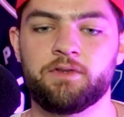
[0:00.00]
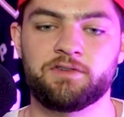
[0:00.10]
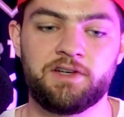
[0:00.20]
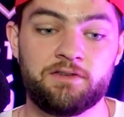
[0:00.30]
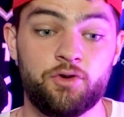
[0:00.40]
of the
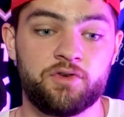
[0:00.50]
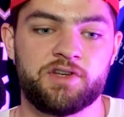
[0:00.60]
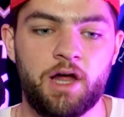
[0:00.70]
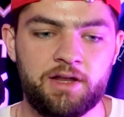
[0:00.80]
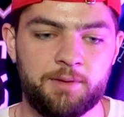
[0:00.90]
season. You could
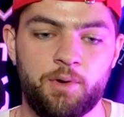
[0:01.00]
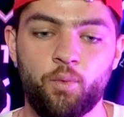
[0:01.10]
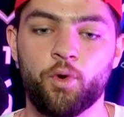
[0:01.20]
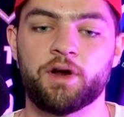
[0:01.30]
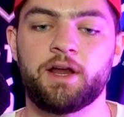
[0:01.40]
tell he had
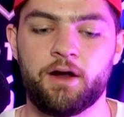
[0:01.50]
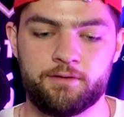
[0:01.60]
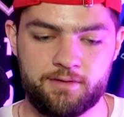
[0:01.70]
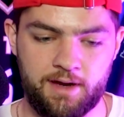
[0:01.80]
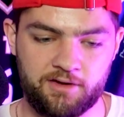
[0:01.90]
been working on
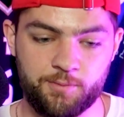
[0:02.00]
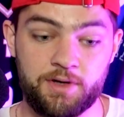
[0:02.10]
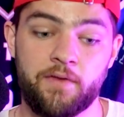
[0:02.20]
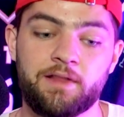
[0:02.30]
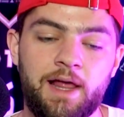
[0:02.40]
things, but
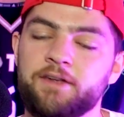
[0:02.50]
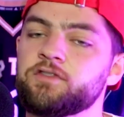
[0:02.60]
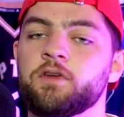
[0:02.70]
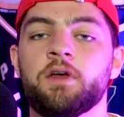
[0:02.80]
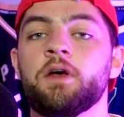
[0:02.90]

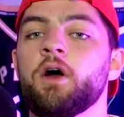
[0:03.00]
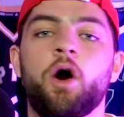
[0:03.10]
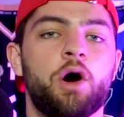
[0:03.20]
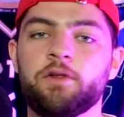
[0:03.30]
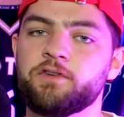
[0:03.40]
nonetheless,
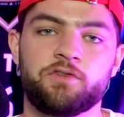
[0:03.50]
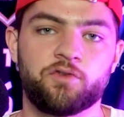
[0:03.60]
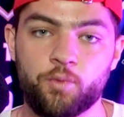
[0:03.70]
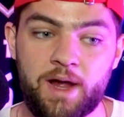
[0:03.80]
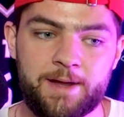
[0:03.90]
all this is
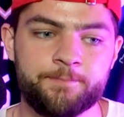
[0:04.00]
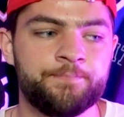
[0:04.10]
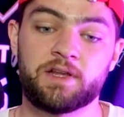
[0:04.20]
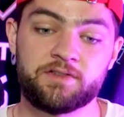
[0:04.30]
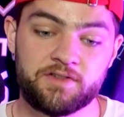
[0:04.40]
great,
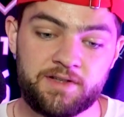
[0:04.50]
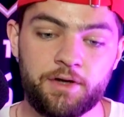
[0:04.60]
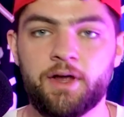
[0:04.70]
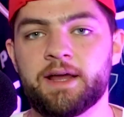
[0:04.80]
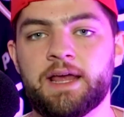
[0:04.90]

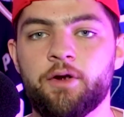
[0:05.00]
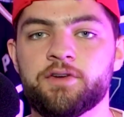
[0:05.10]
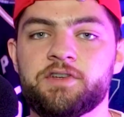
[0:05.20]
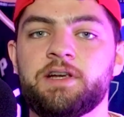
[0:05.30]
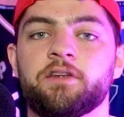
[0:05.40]
still not
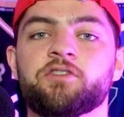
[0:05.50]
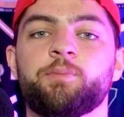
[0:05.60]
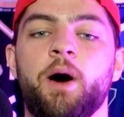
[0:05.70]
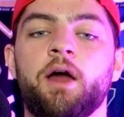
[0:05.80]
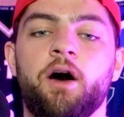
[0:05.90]
guaranteed a
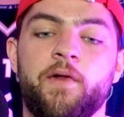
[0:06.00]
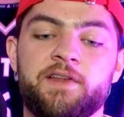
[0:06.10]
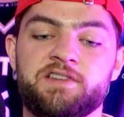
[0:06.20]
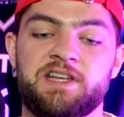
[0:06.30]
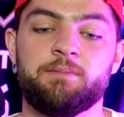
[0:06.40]
spot on
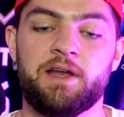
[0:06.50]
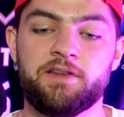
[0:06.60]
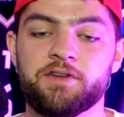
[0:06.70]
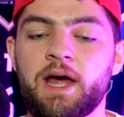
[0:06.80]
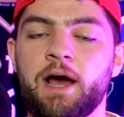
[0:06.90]
the team, and
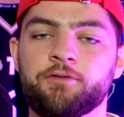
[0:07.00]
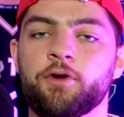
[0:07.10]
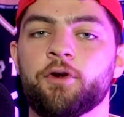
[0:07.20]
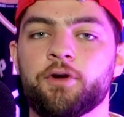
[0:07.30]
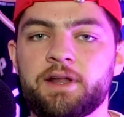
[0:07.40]
he's going to have
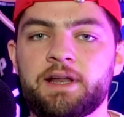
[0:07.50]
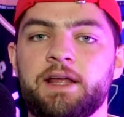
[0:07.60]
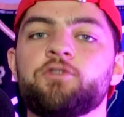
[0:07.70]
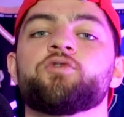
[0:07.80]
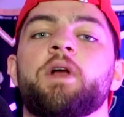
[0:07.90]
to earn it
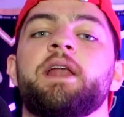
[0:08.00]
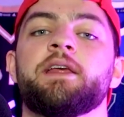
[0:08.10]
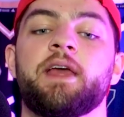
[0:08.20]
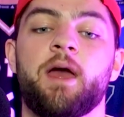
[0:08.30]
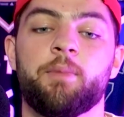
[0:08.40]
in
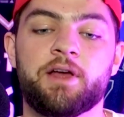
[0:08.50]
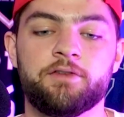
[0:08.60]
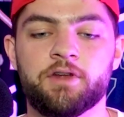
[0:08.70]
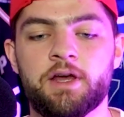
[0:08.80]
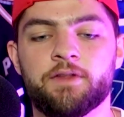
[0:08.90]
training camp
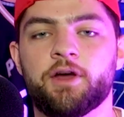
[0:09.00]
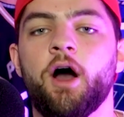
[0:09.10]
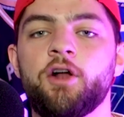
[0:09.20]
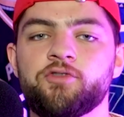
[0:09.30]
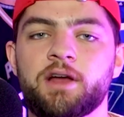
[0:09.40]
because the
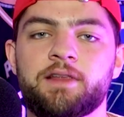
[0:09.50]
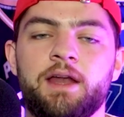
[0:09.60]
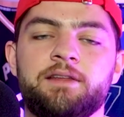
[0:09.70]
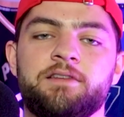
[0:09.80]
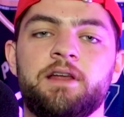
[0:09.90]
contract that
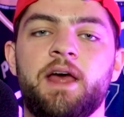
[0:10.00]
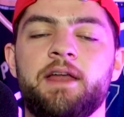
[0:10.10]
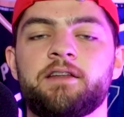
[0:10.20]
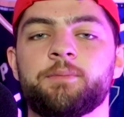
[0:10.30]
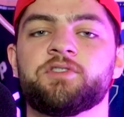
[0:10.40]
he did
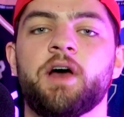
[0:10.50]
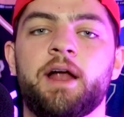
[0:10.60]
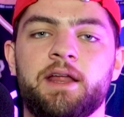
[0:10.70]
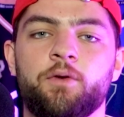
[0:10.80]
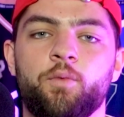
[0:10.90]
end up
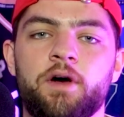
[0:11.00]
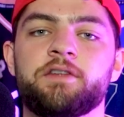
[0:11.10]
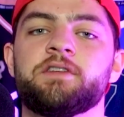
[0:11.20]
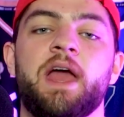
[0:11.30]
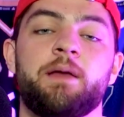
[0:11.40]
signing
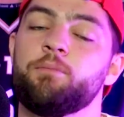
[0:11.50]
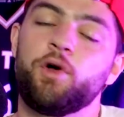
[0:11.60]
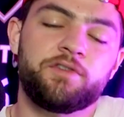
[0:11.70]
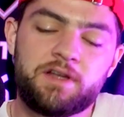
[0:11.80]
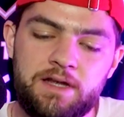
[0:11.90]
was a
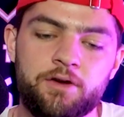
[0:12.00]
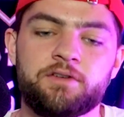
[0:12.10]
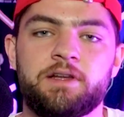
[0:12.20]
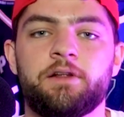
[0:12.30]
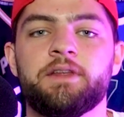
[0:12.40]
multi-year
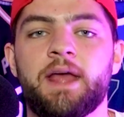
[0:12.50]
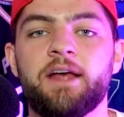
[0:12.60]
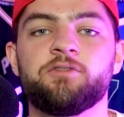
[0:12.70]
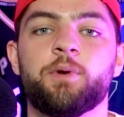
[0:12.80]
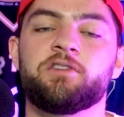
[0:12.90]
deal,
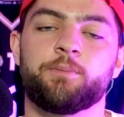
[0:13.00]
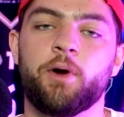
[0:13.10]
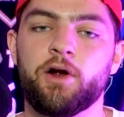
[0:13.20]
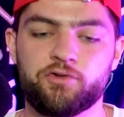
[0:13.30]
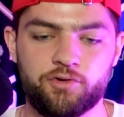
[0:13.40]
yes, but it's a
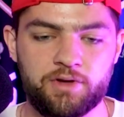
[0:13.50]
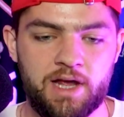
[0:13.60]
partial